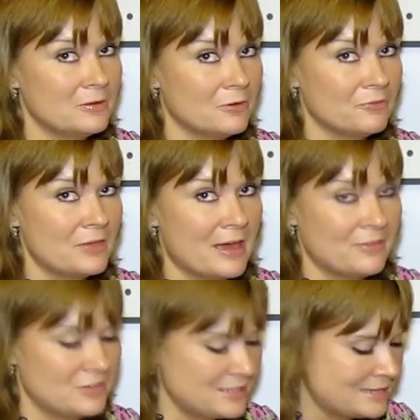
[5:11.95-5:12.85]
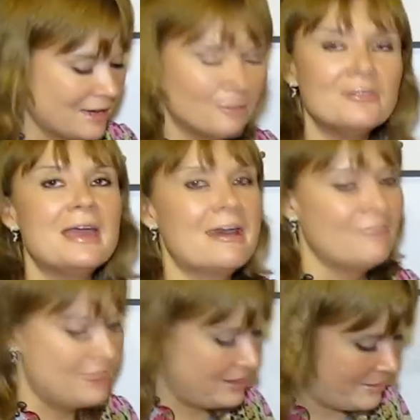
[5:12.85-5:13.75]
of the other stuff we
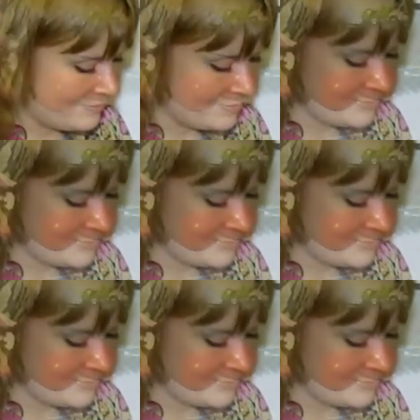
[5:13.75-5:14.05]
have there.